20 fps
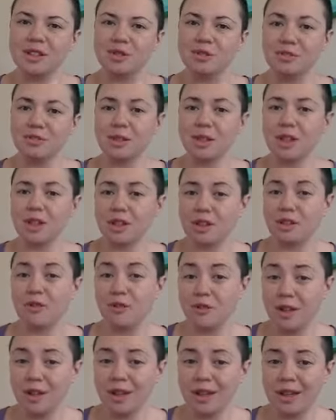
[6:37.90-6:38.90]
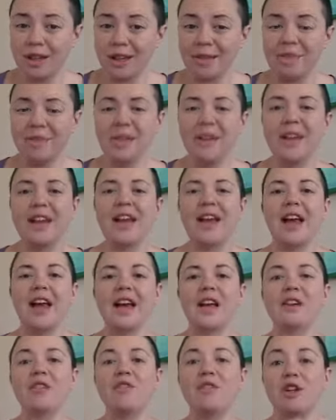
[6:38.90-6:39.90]
really good feeling
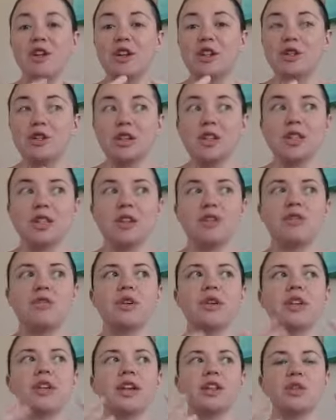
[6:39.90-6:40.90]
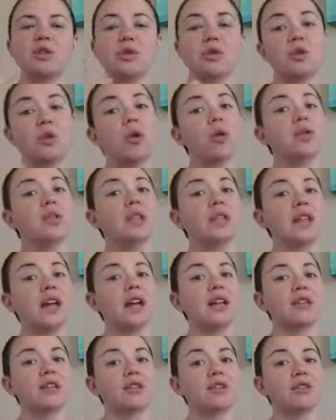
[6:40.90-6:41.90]
and very trusting feeling. And so I was holding that
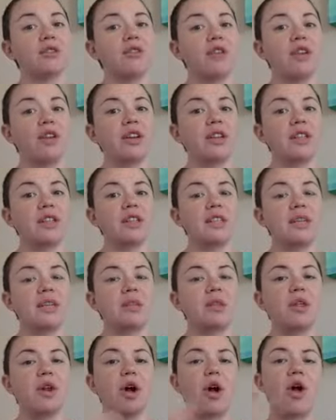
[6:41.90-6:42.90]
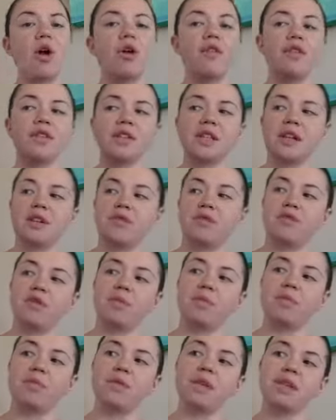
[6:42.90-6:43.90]
as I was falling asleep. And then all of a sudden
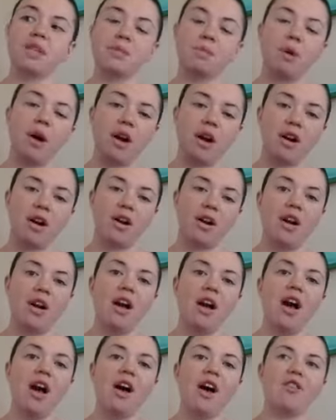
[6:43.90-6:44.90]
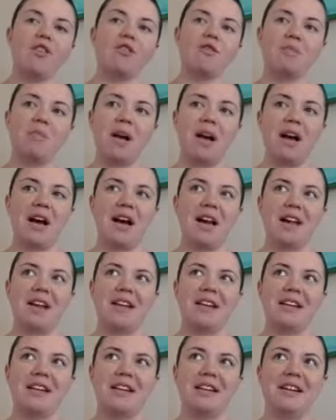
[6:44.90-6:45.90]
from this part of
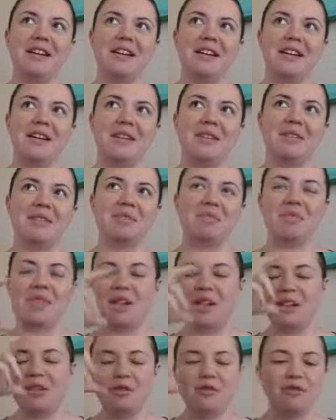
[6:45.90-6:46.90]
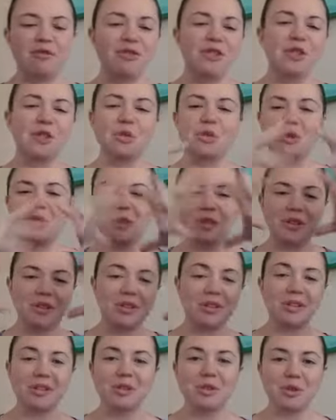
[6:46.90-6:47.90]
my
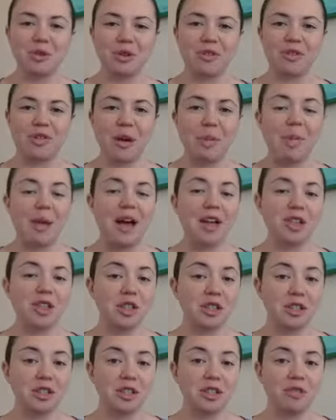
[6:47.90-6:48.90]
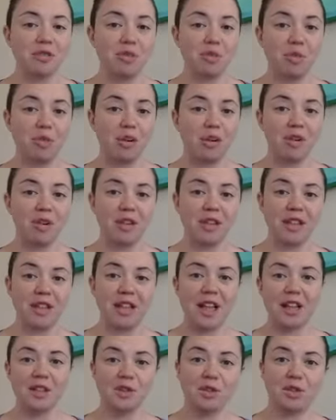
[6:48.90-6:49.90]
visual sort of imaginative world in
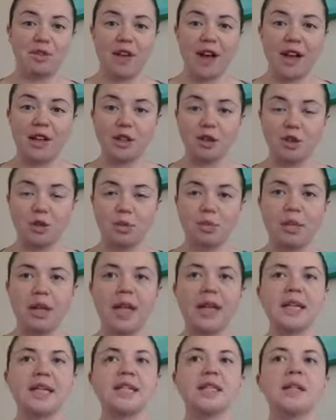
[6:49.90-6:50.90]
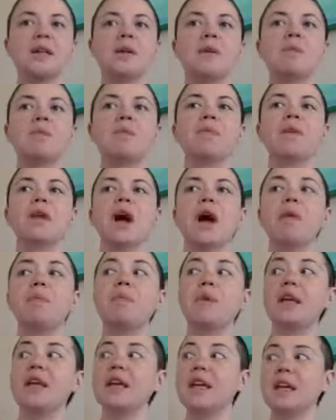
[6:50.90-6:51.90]
that sort of astral place, a
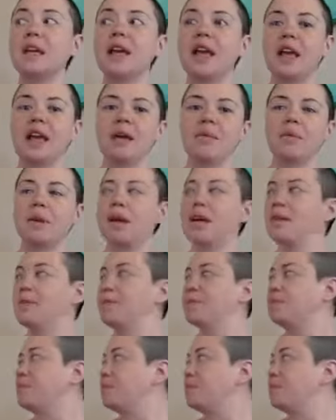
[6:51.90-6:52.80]
being came in